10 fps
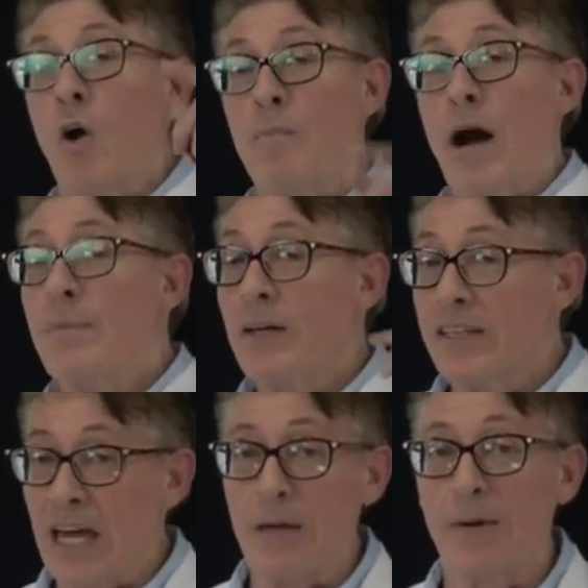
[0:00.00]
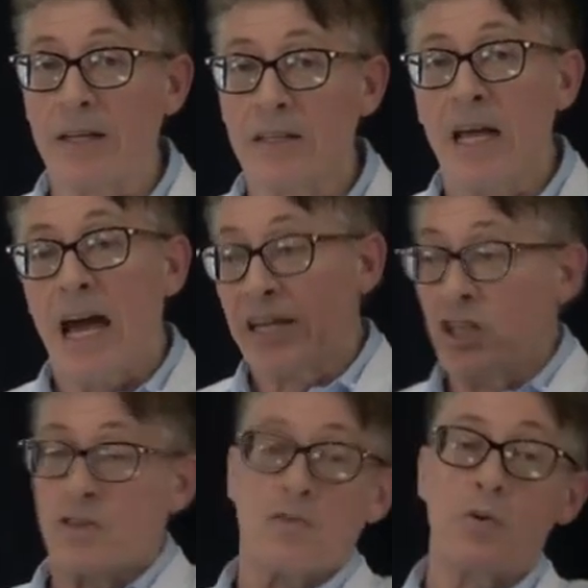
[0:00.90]
Obama came in and
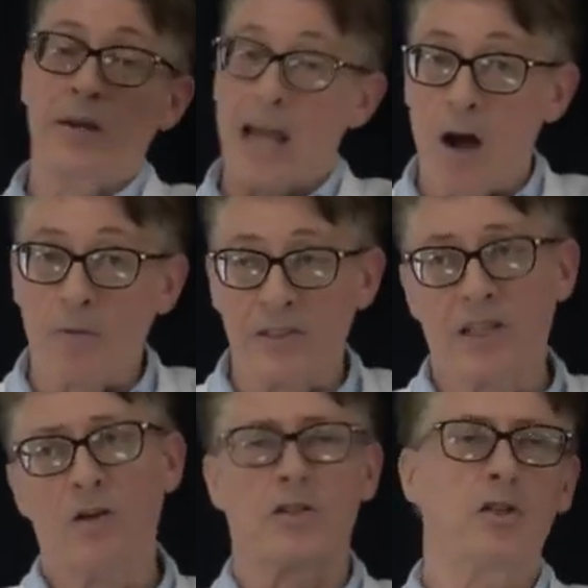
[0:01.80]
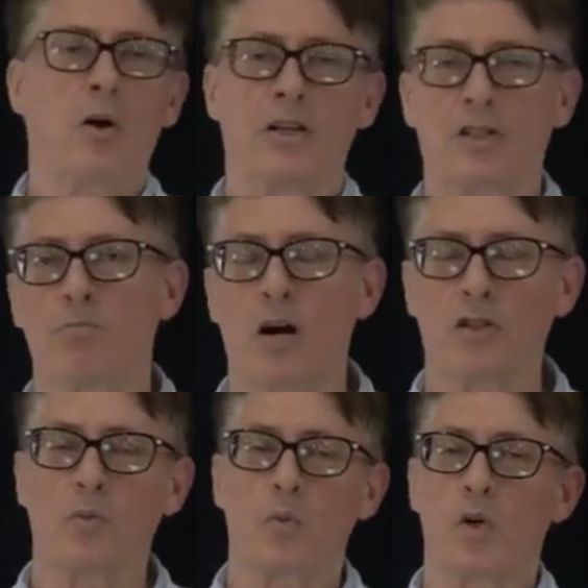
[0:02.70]
he threw it out. He said, look, you know, it's a
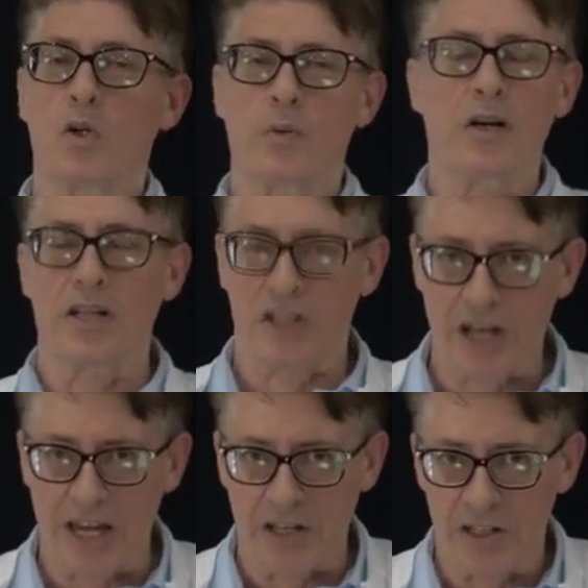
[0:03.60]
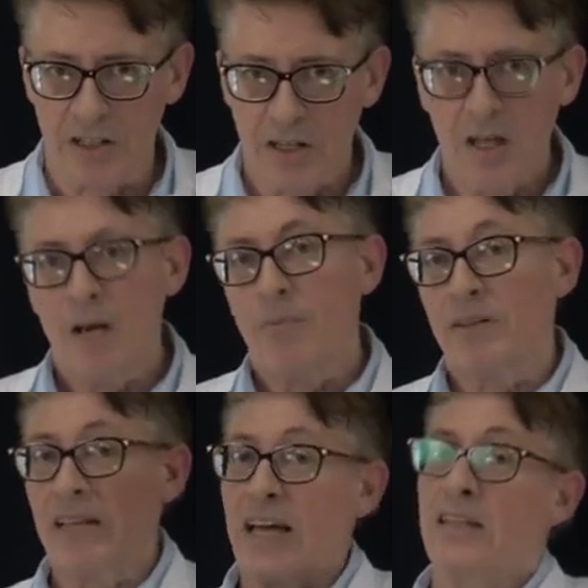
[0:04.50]
modern world, we got to change.
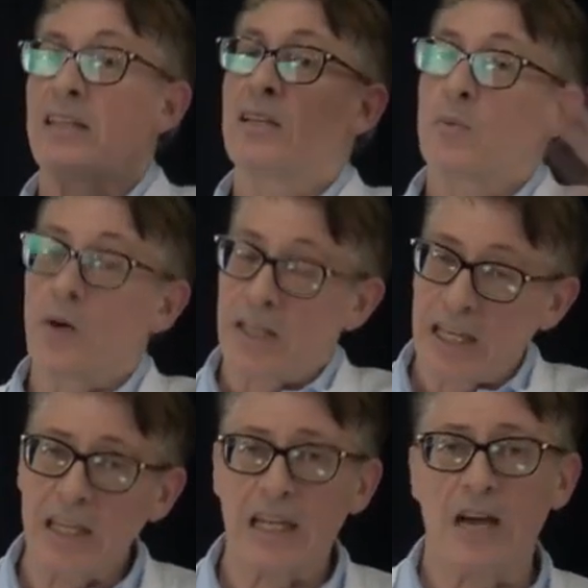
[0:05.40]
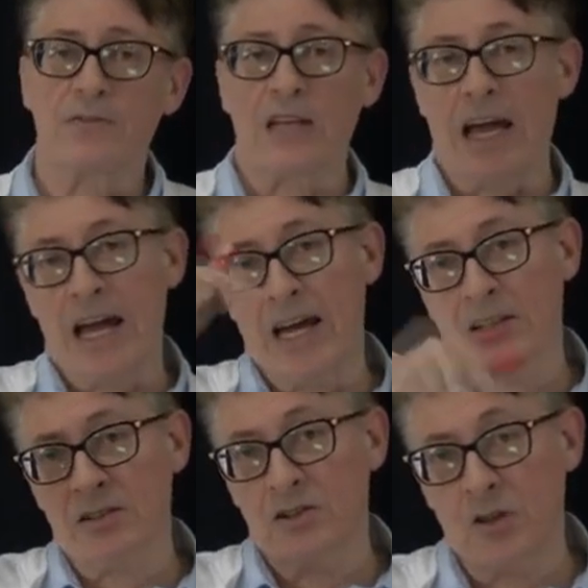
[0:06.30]
But then when he left
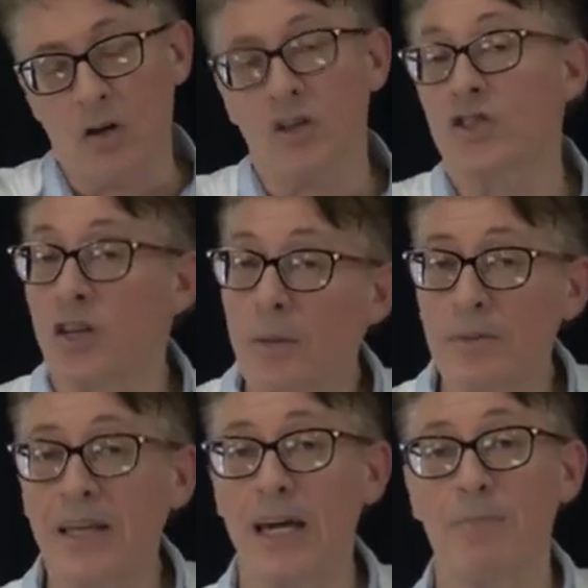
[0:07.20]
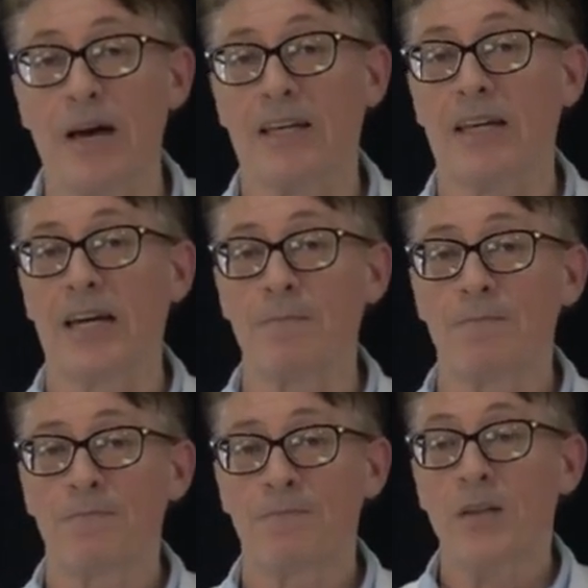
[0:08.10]
and Donald Trump came back in,
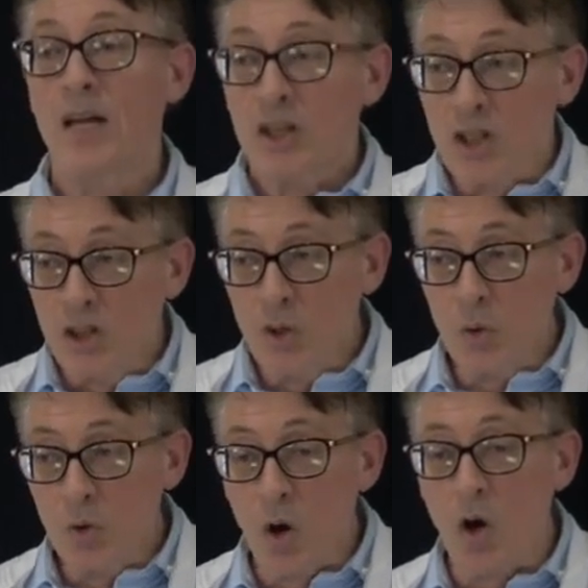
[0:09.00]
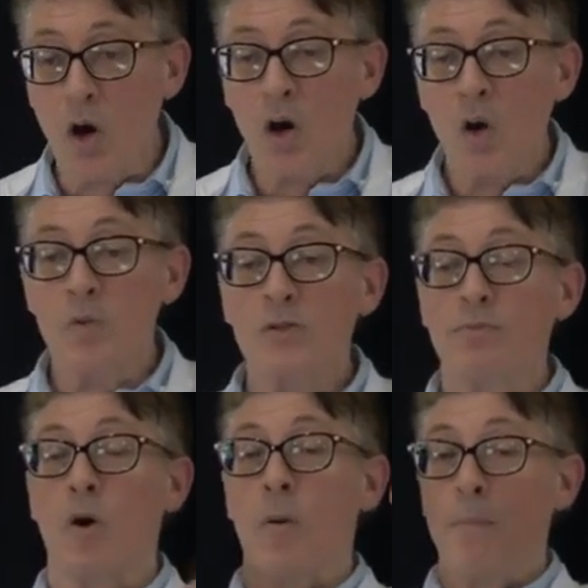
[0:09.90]
the new law was
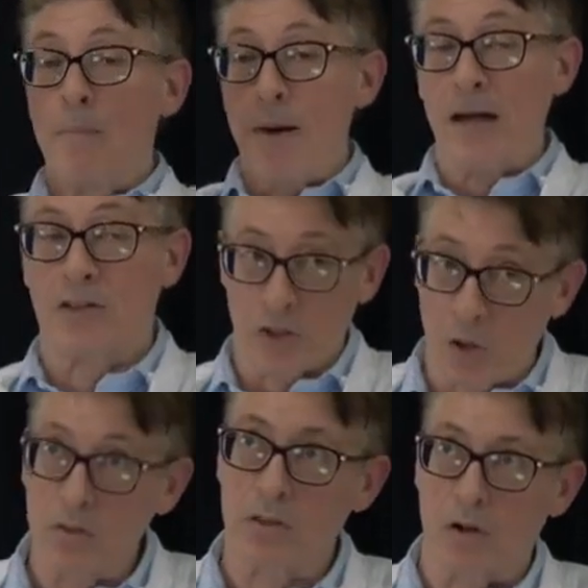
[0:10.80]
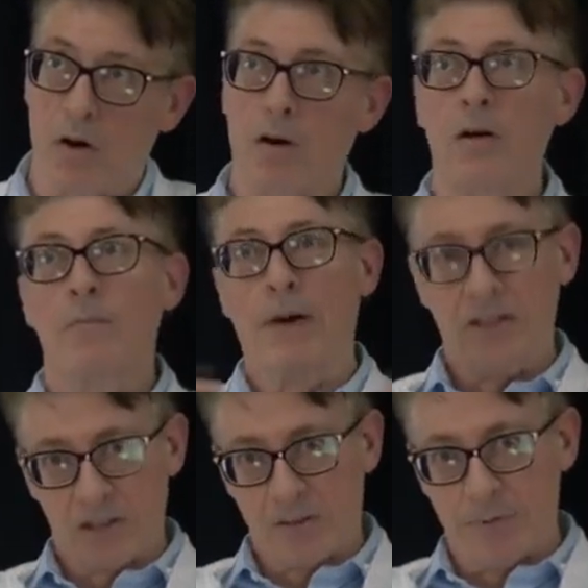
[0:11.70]
brought back, the old law by
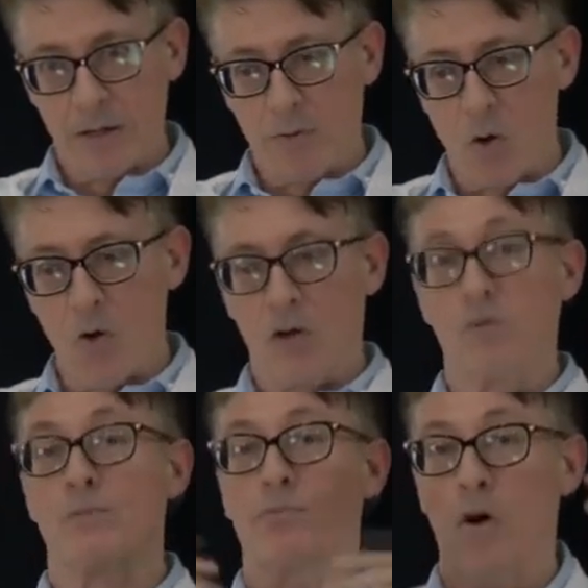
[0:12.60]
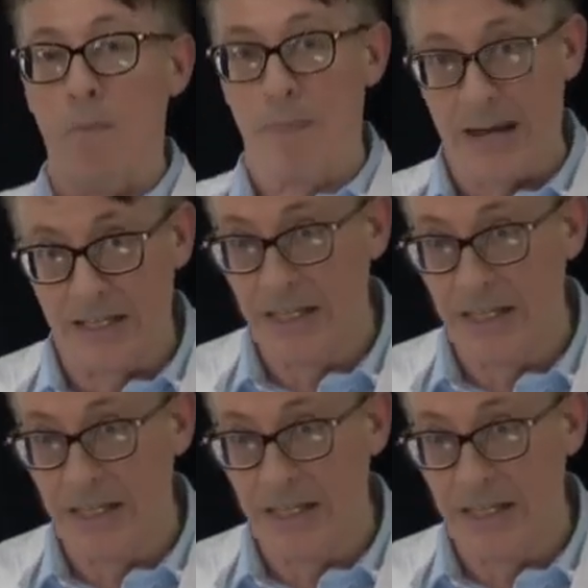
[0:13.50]
the Supreme Court was brought back